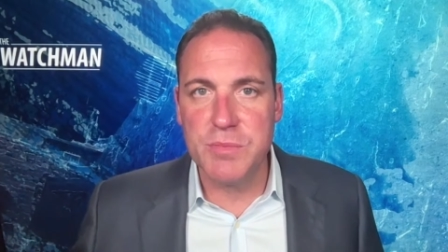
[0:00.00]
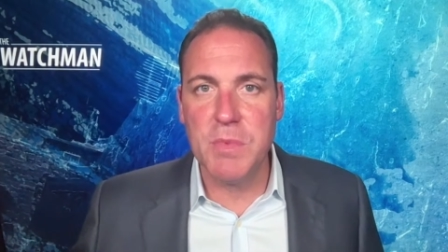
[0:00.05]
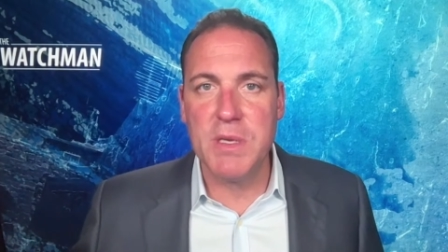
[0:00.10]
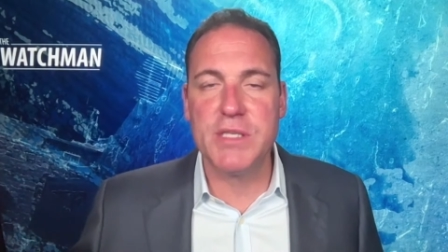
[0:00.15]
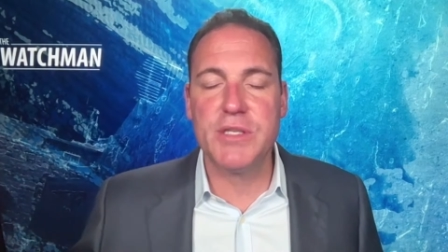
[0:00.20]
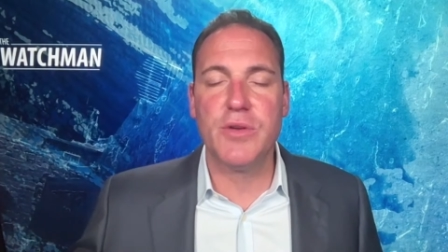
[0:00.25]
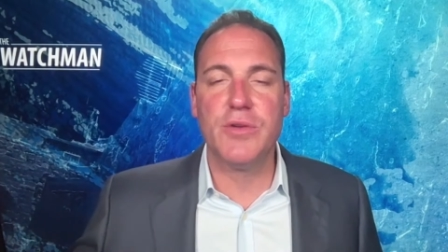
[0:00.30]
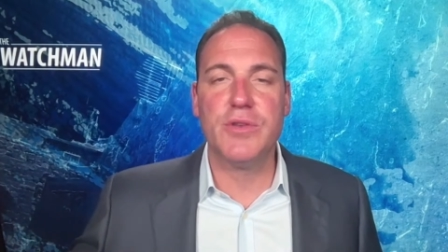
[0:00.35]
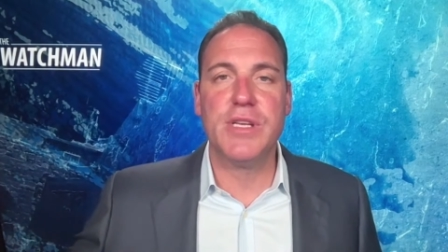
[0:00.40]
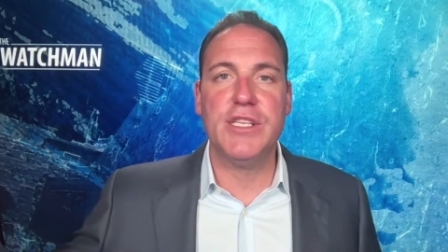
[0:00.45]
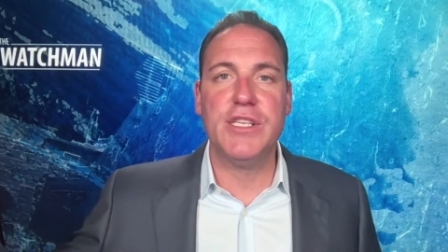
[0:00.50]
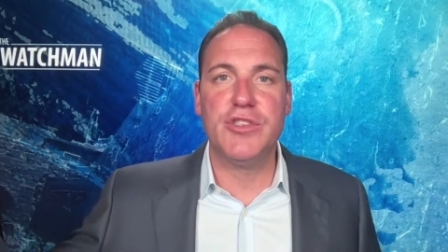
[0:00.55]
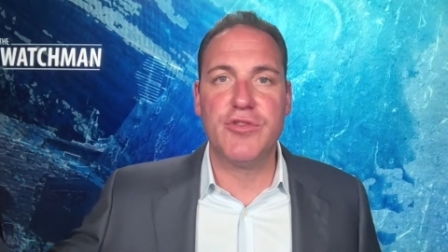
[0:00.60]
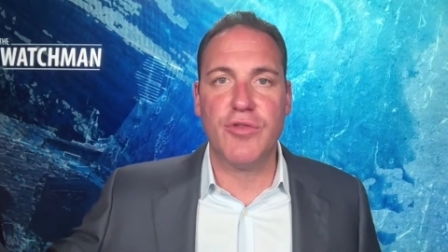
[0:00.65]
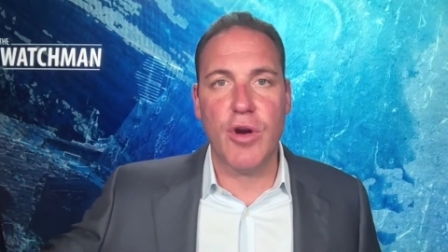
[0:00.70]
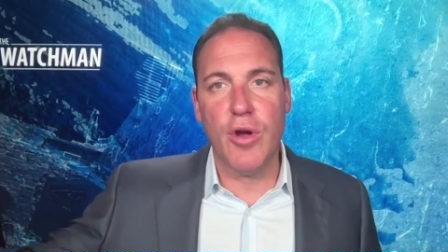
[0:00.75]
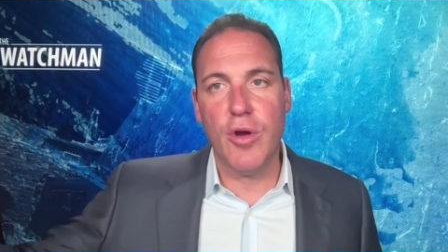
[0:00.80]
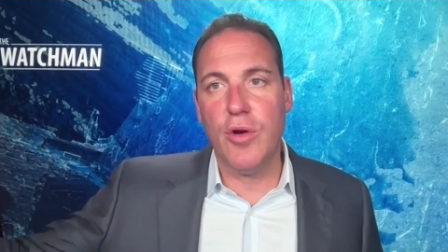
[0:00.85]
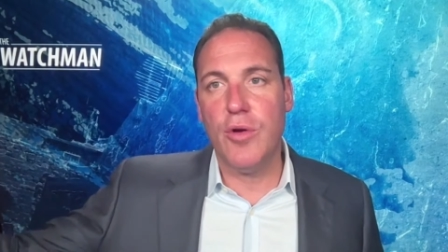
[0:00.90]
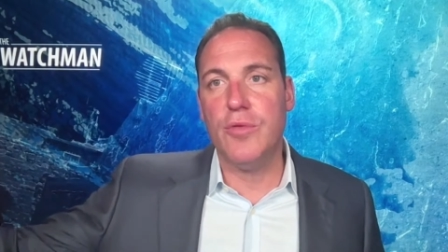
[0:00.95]
missiles and
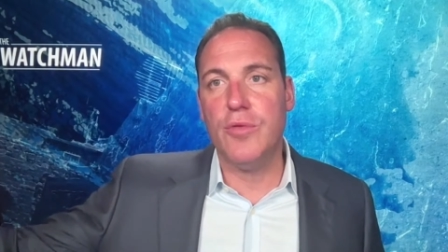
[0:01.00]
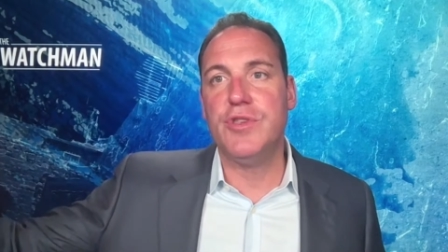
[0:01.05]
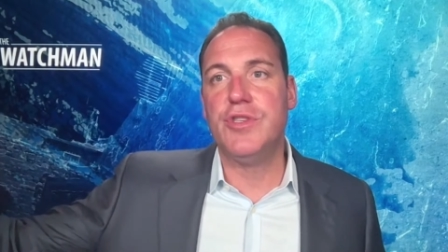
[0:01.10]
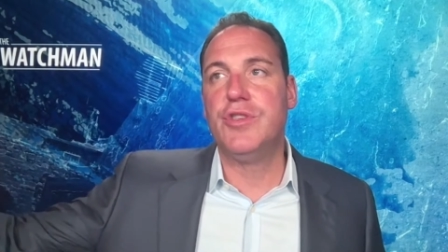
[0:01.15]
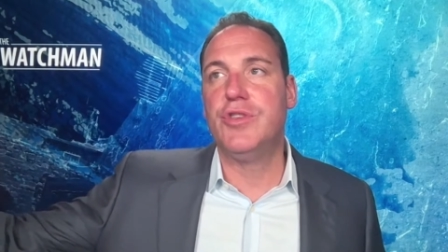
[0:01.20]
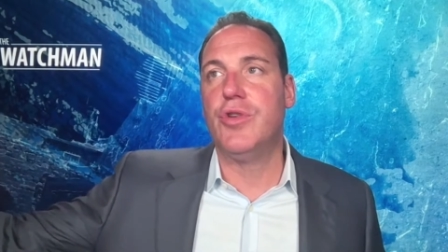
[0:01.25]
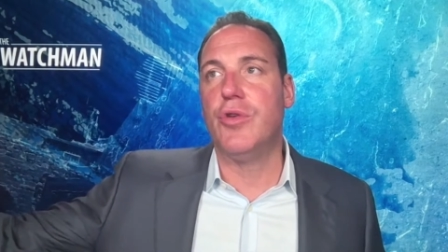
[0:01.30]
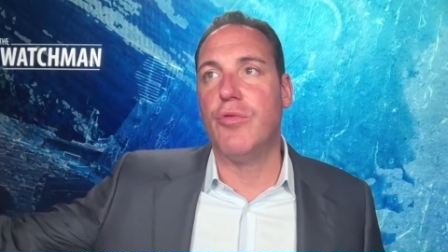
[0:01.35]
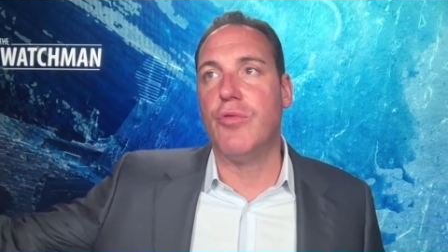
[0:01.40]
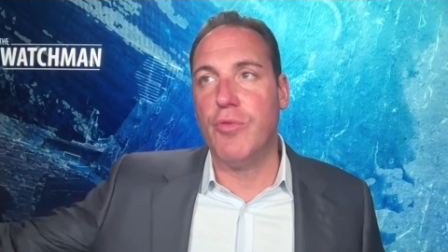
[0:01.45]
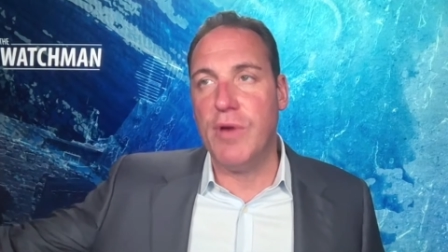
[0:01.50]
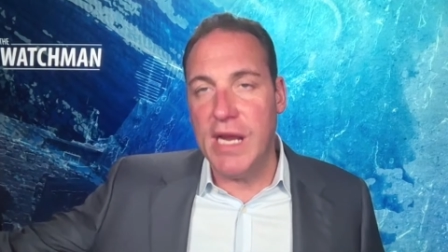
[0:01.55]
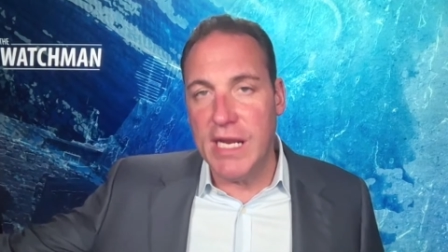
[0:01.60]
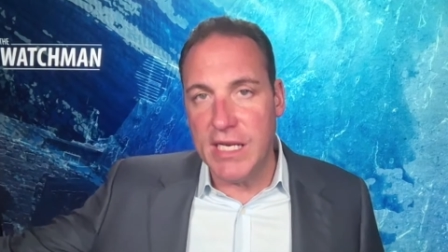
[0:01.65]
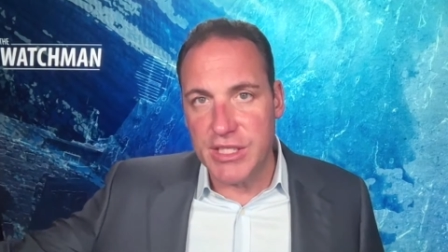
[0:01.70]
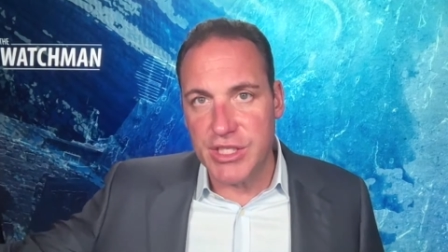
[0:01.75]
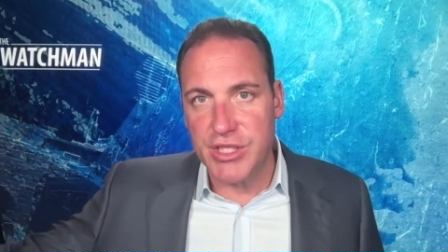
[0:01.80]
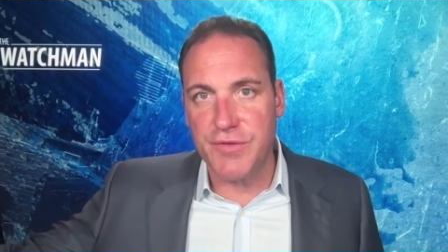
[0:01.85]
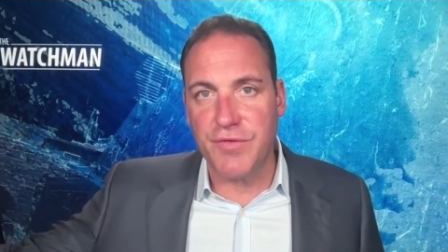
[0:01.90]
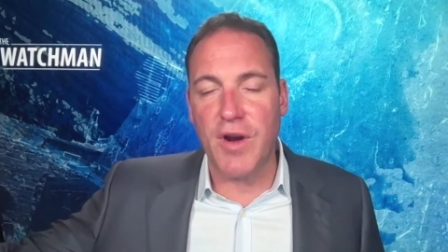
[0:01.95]
drones to
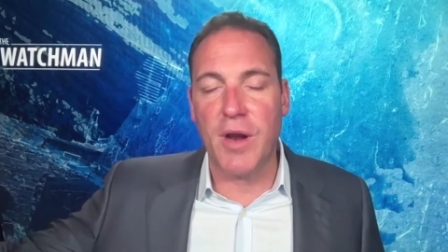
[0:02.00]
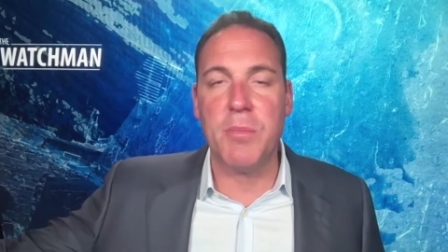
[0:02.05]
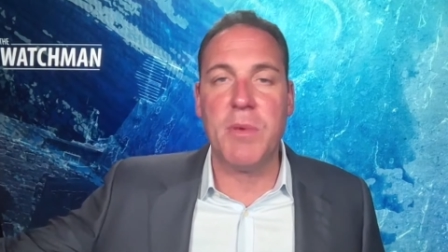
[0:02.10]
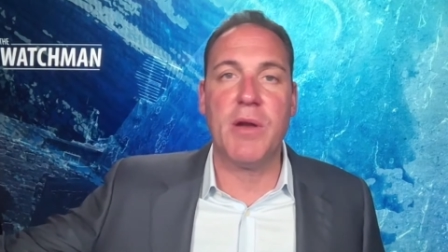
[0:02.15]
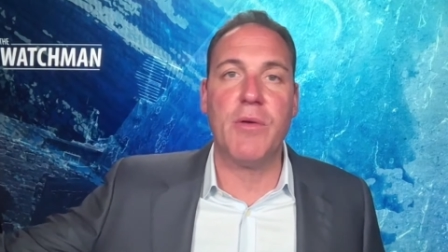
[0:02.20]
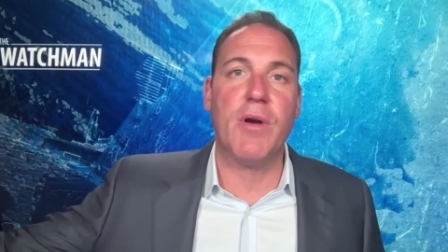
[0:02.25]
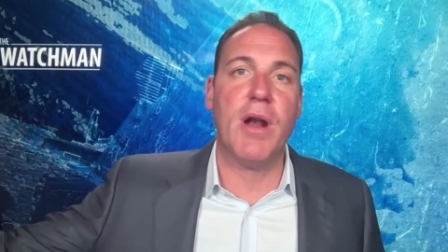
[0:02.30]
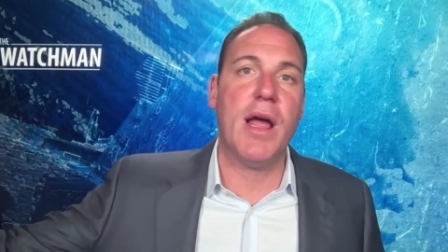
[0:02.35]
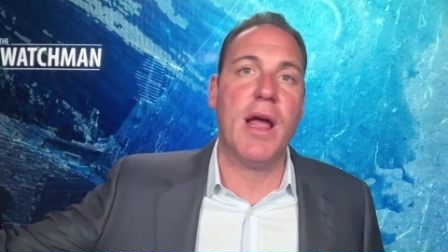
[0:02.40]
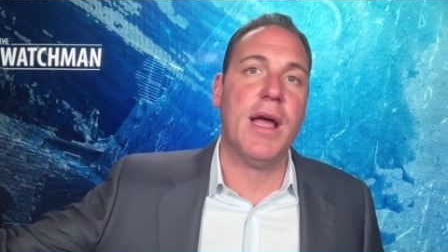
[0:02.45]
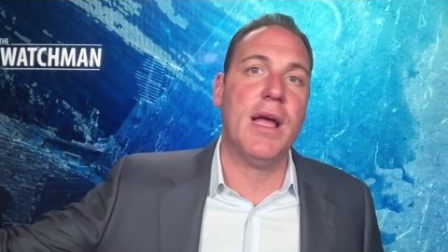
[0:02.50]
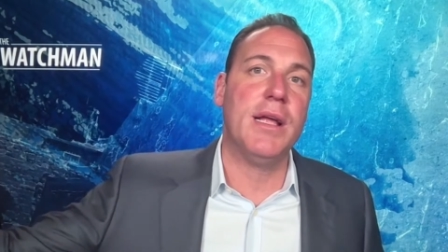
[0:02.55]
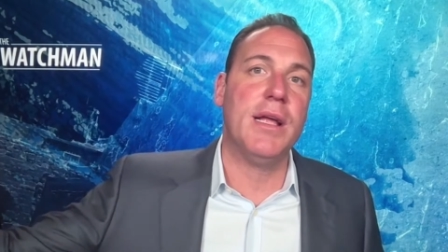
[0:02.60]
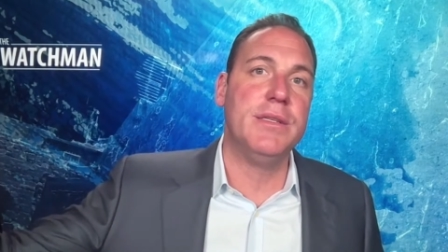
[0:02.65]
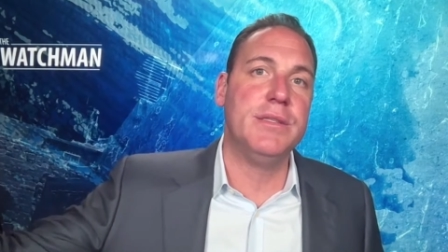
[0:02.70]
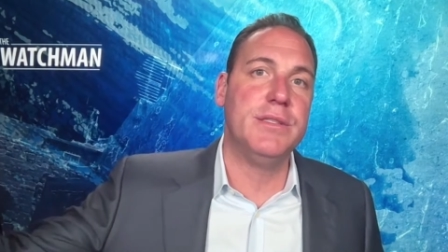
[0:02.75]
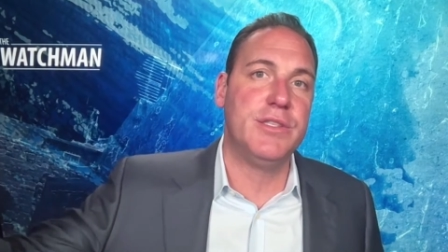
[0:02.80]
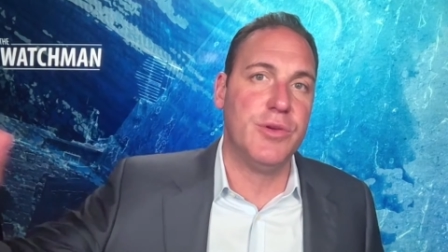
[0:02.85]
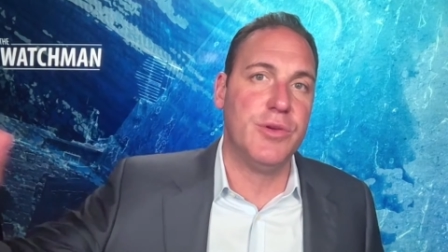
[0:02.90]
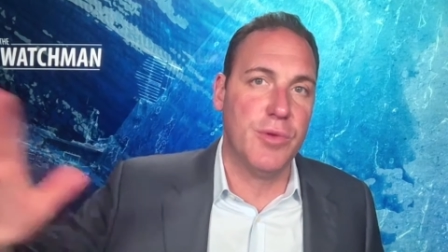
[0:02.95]
reach from
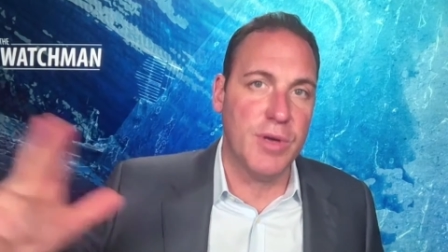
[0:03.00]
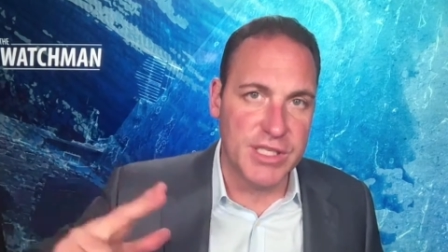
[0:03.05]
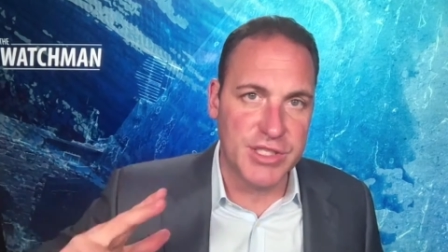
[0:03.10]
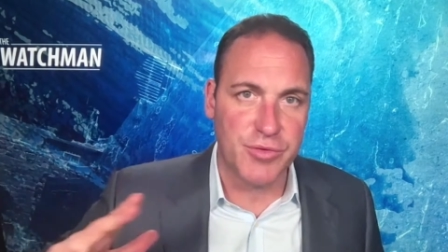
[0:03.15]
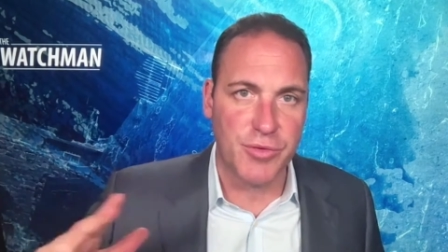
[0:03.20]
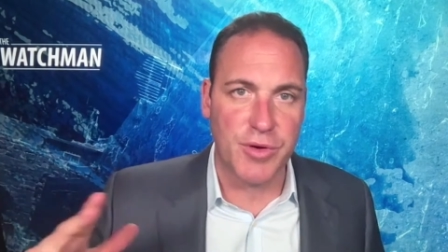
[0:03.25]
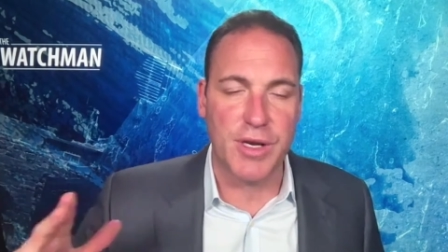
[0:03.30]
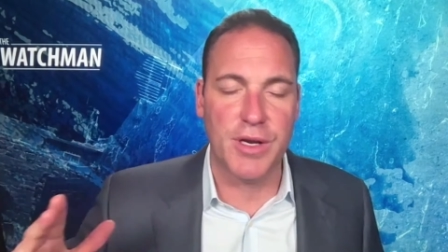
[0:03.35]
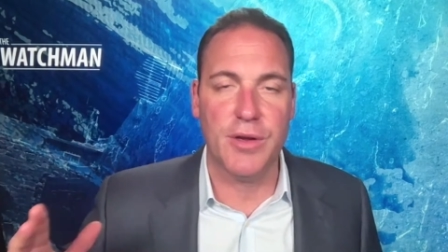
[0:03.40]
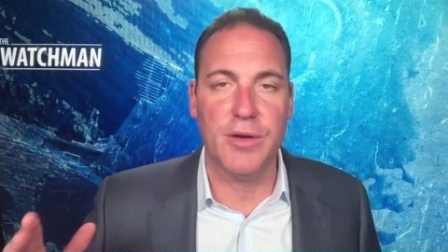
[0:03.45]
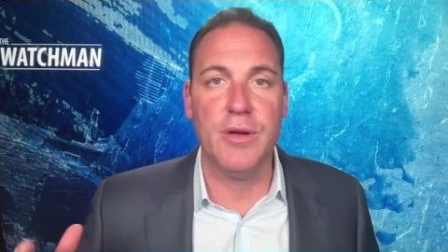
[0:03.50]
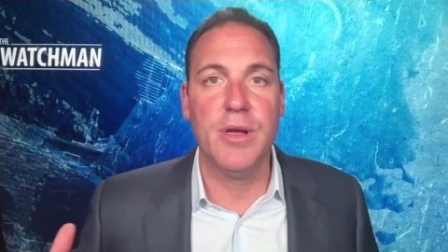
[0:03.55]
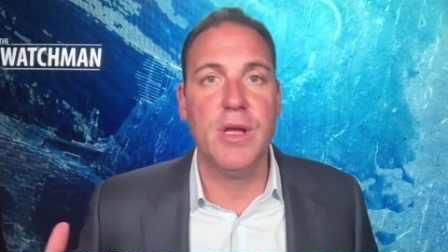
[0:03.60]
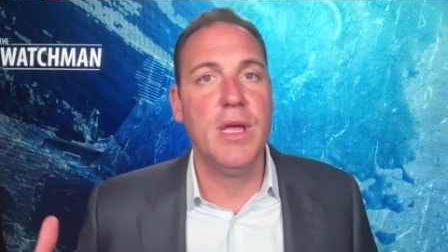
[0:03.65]
Iran to Israel.